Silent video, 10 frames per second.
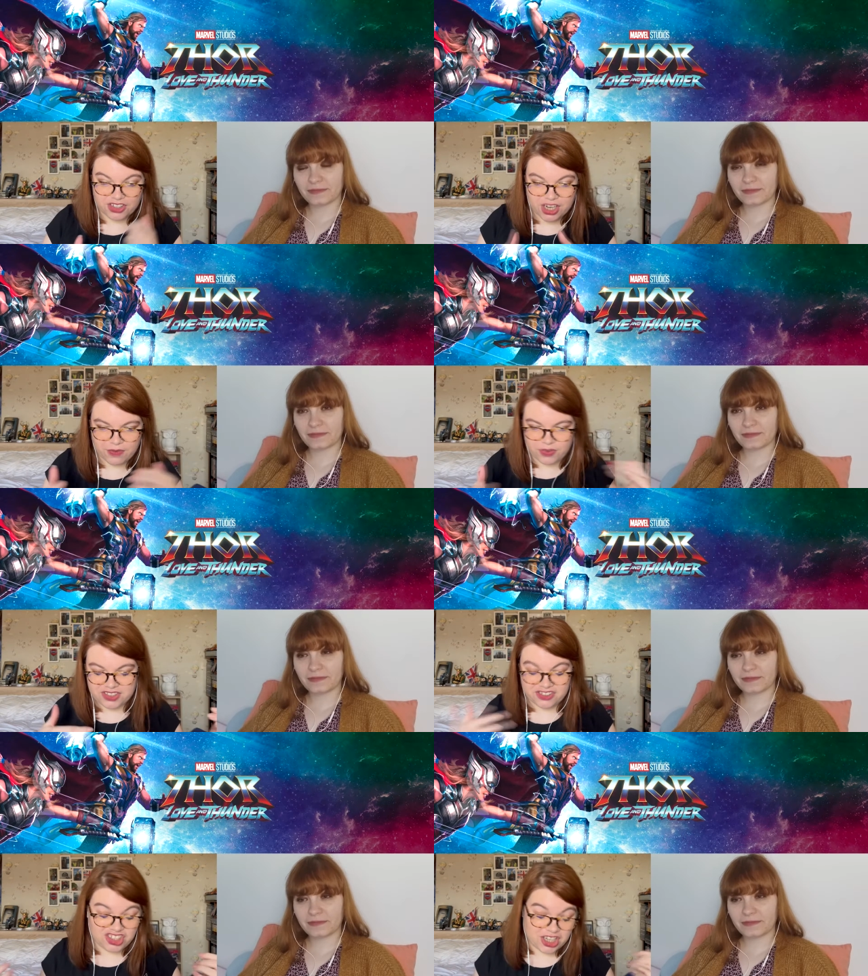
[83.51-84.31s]
Speaker 1: Jen
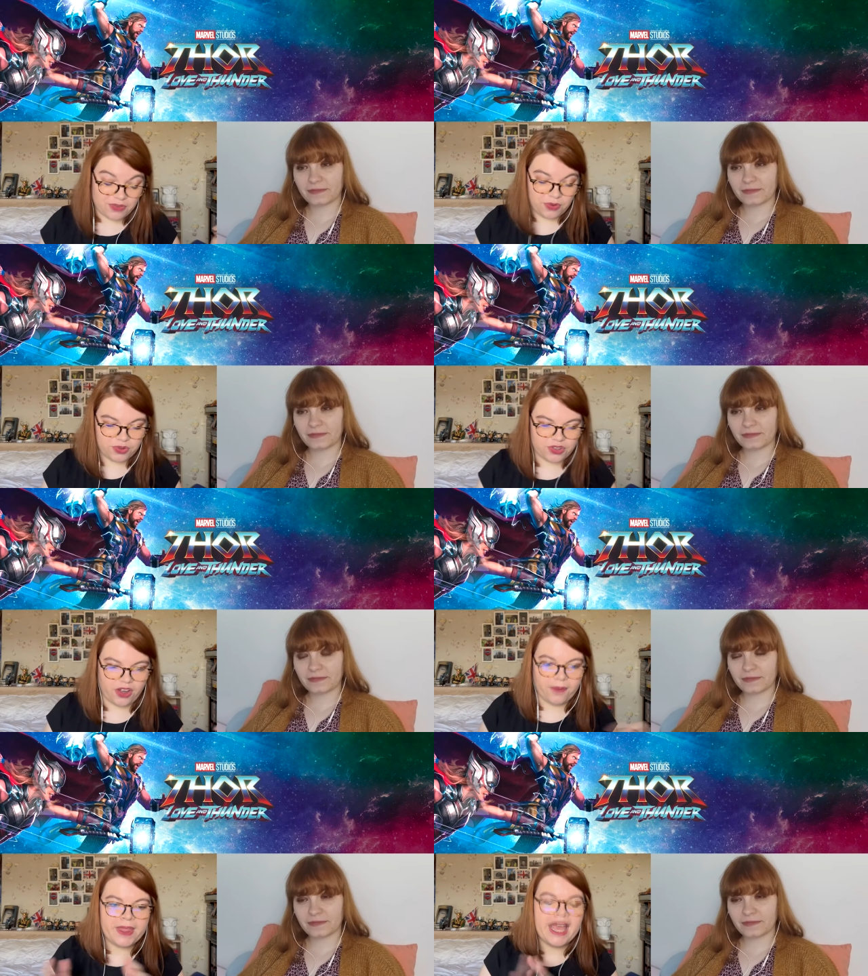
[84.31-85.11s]
uh, Jane
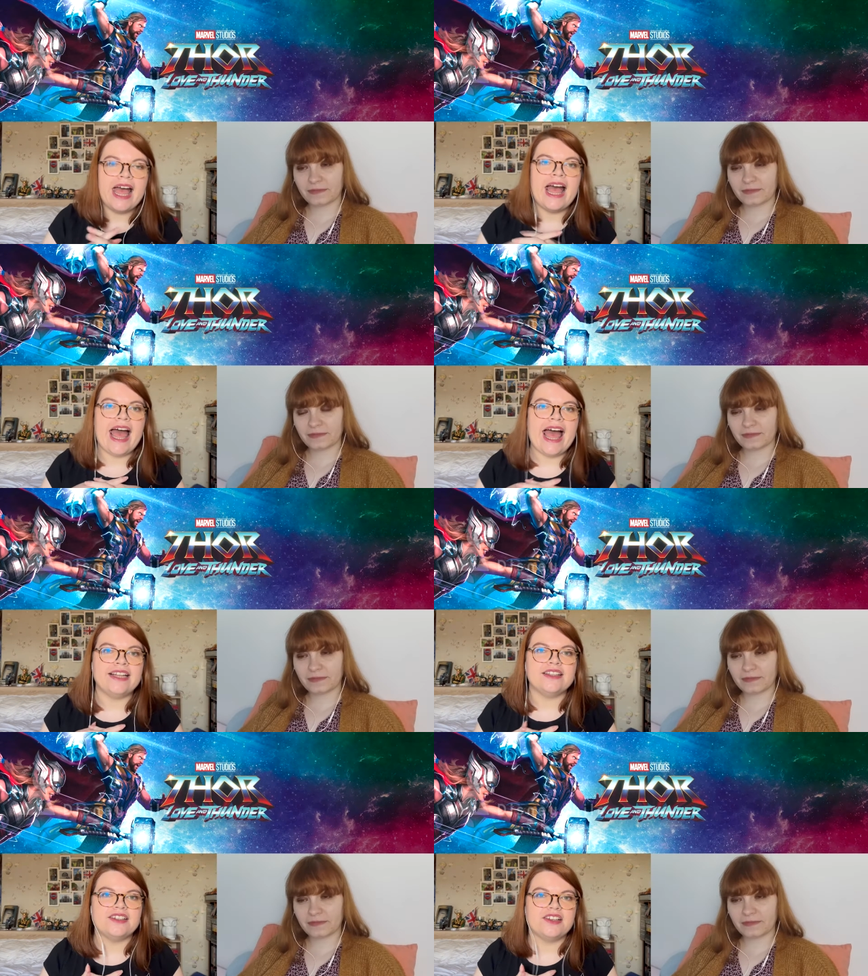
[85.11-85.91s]
Foster,
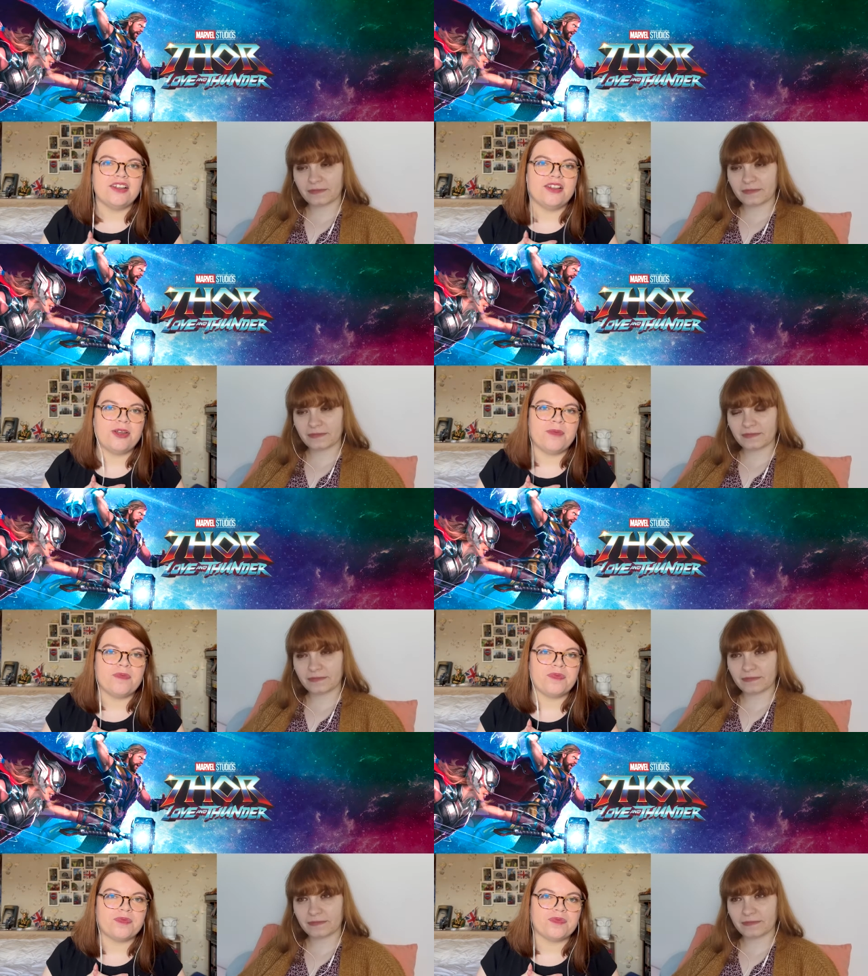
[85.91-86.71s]
and
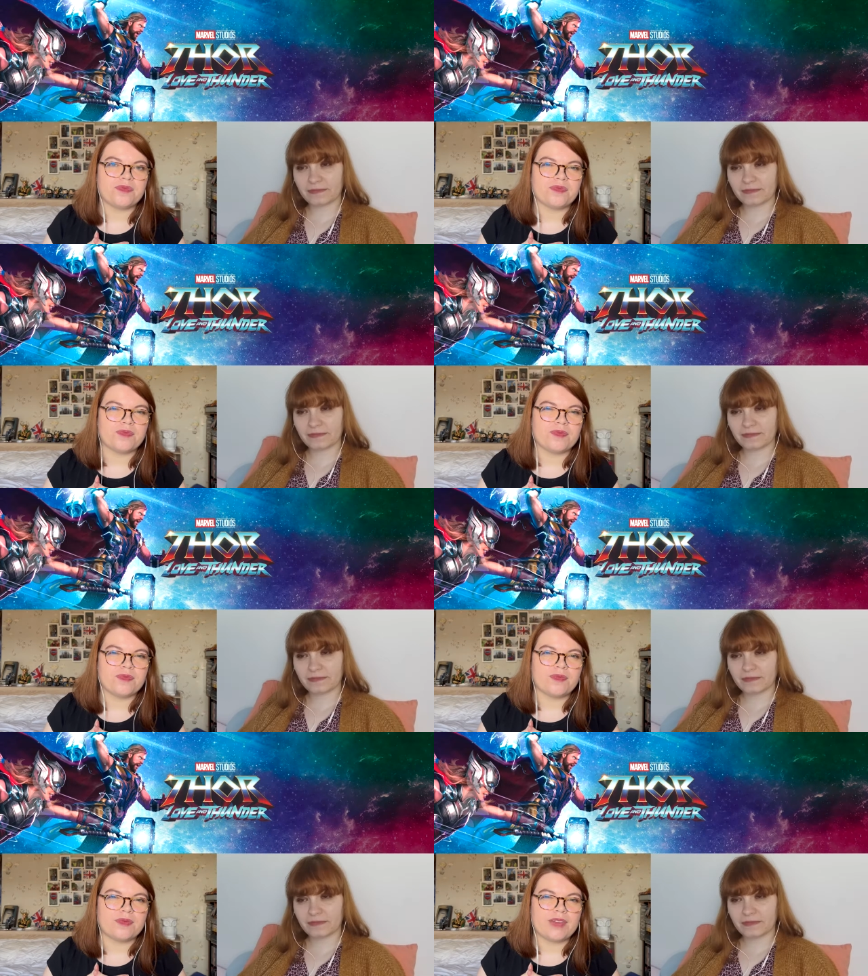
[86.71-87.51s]
um,
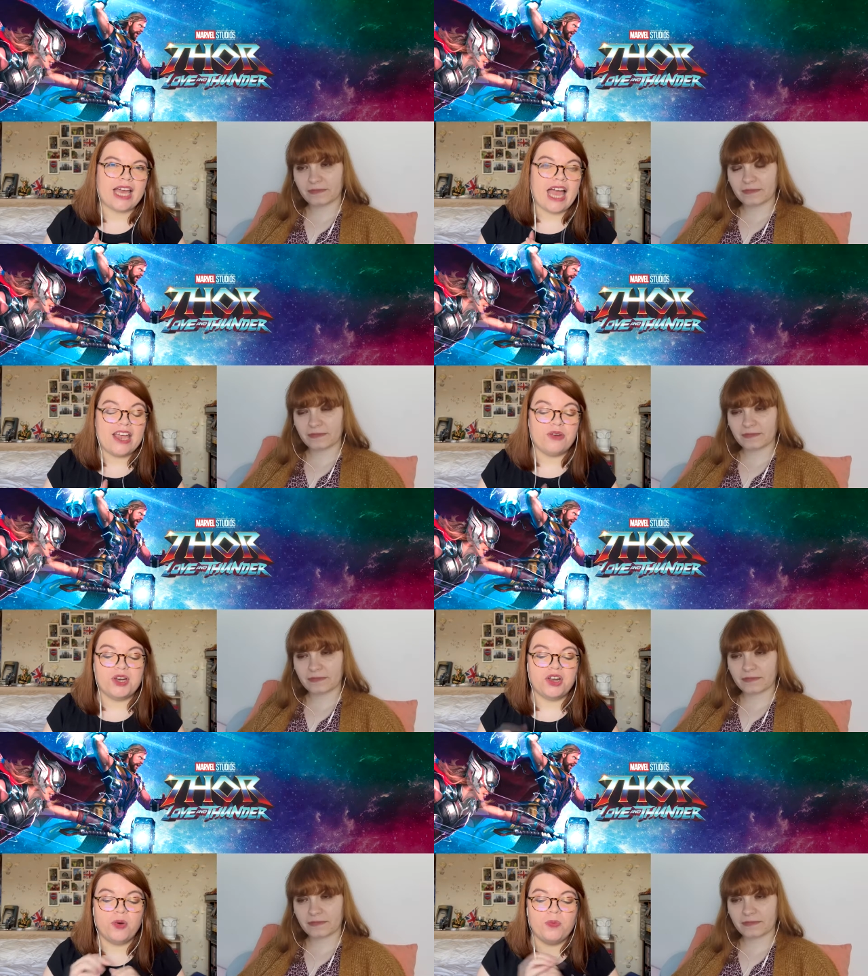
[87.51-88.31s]
I
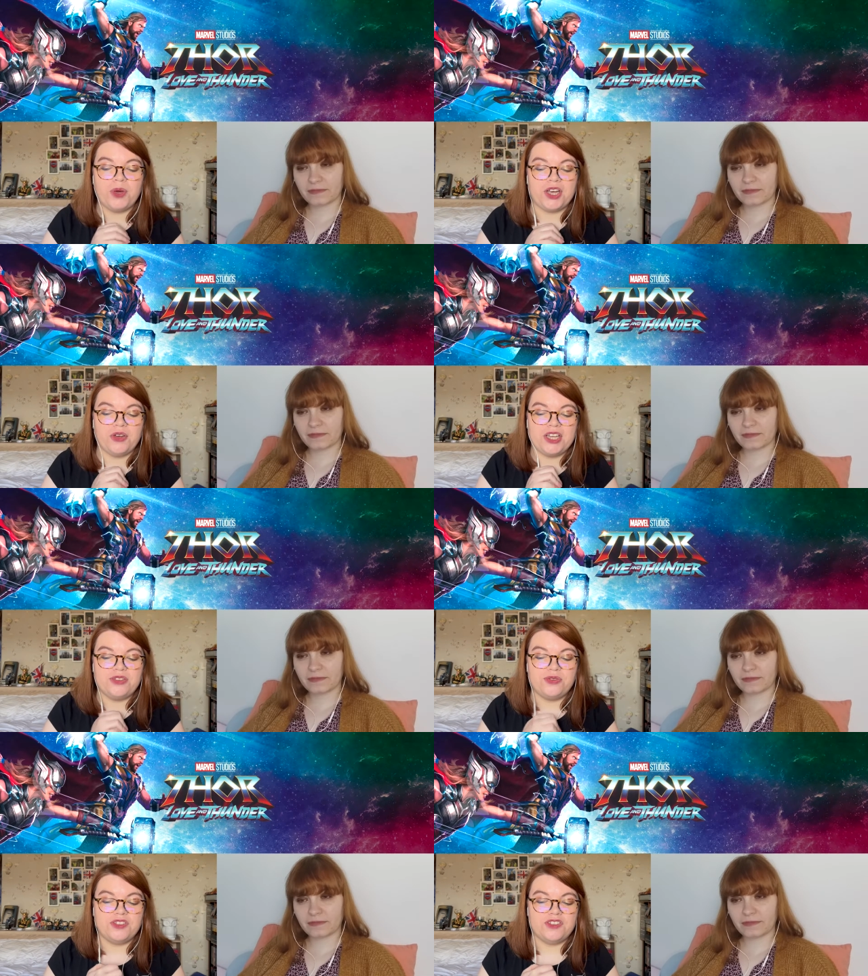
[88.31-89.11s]
really hope we're going
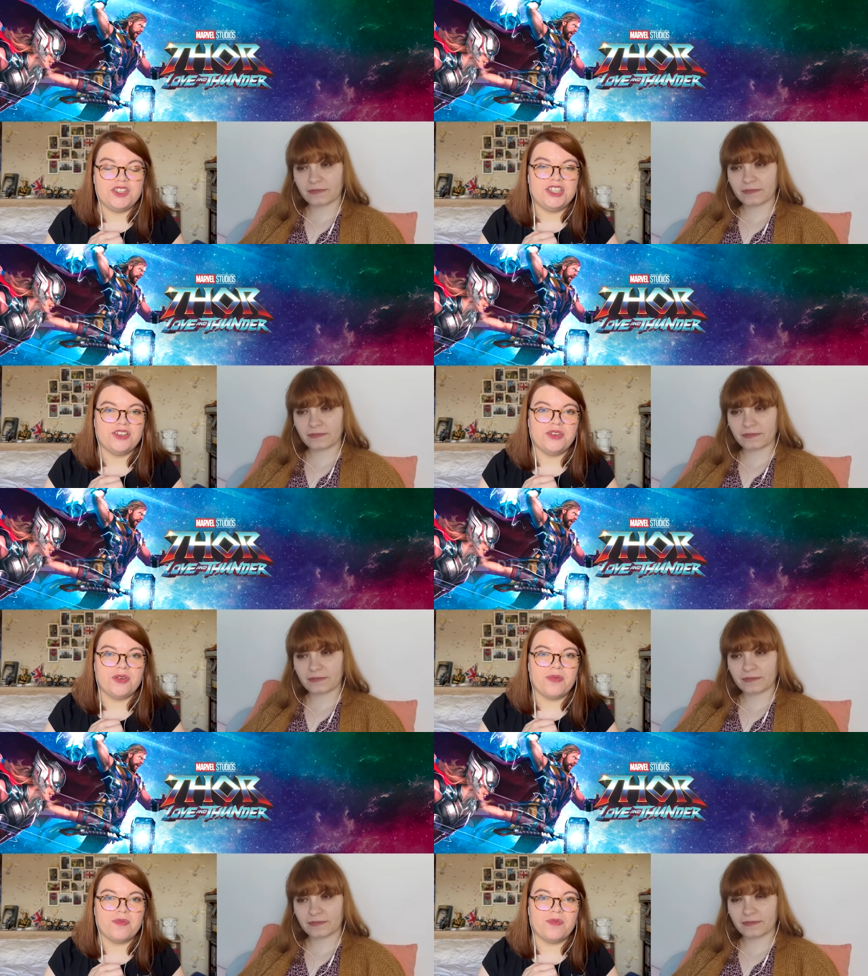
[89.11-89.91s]
to see
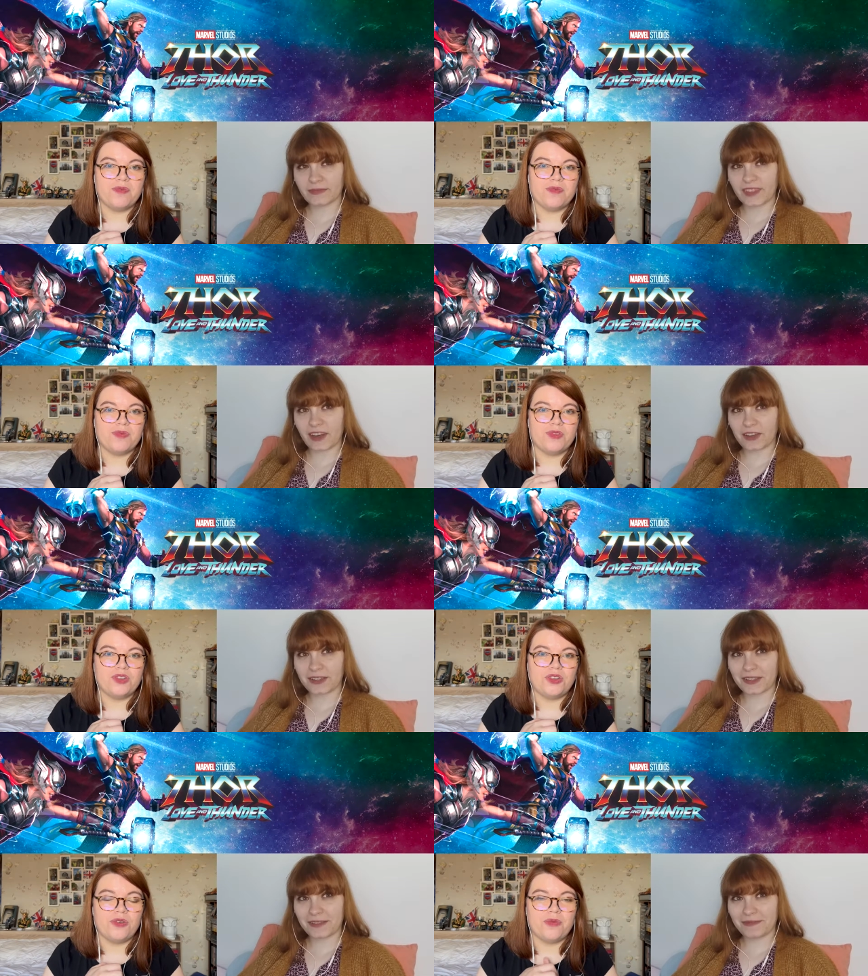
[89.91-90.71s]
um,
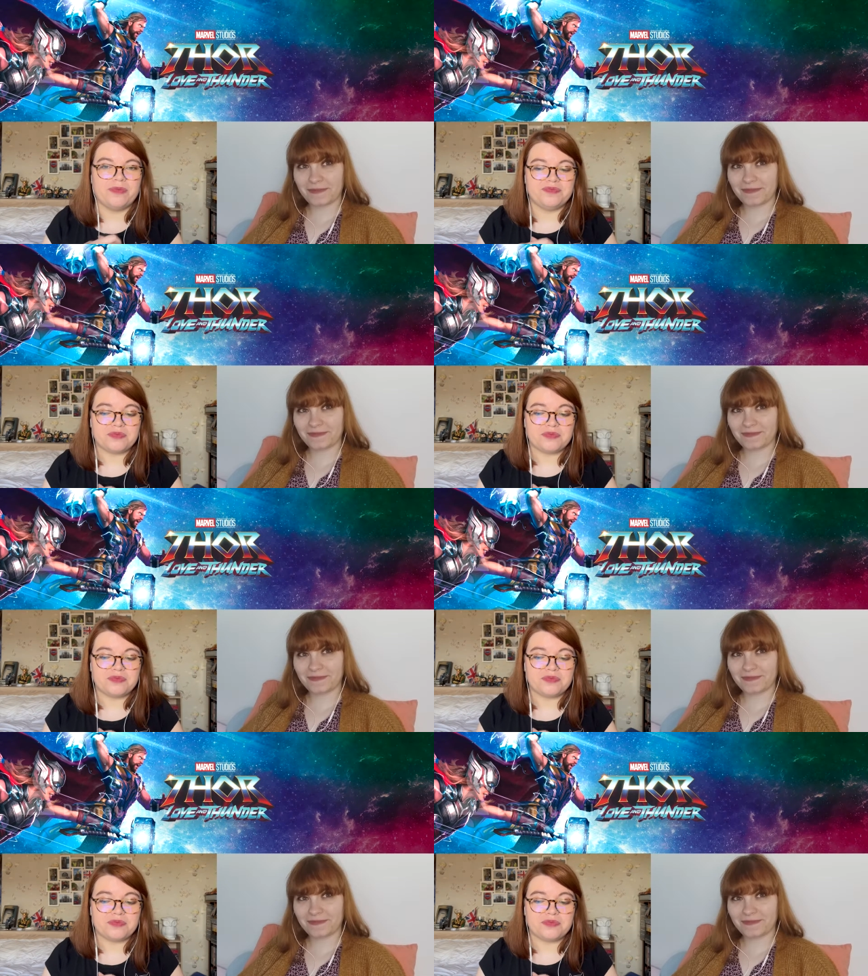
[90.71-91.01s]
Darcy. The,